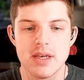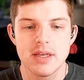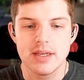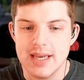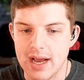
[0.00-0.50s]

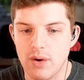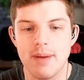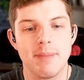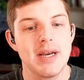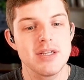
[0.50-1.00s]
Now,
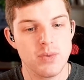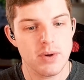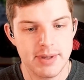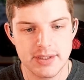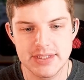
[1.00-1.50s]
a -1
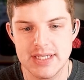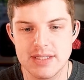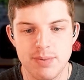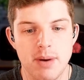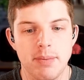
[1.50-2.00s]
penalty is
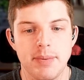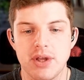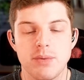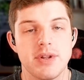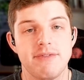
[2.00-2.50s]
probably
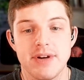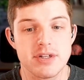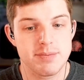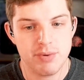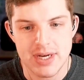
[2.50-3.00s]
good when the fear
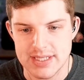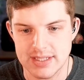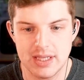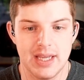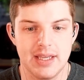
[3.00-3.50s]
is
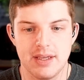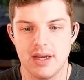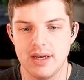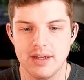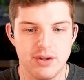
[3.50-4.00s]
present, like
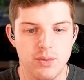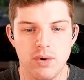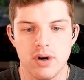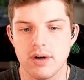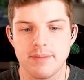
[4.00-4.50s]

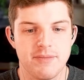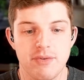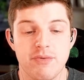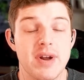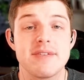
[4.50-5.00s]
you're
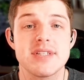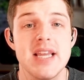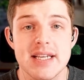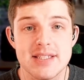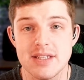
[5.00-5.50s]
afraid of
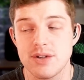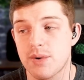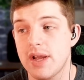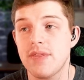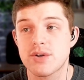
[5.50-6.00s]
snakes and
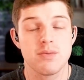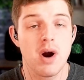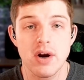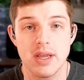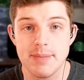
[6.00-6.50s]
you're in the
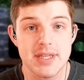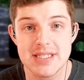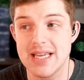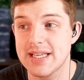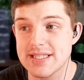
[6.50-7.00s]
terrarium and the
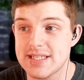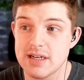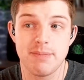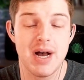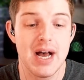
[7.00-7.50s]
snake is
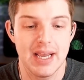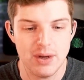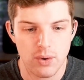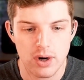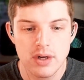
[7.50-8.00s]
nearby,
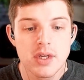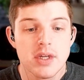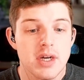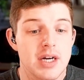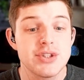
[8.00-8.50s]
or
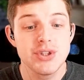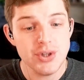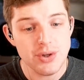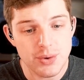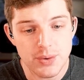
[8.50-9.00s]
a
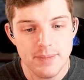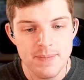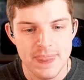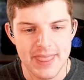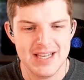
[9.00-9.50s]
2
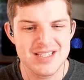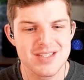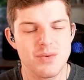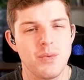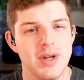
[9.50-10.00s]

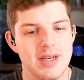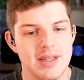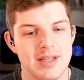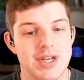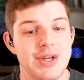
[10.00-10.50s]
is when
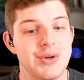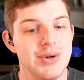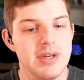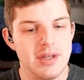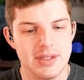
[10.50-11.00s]
there's a
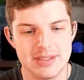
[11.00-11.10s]
good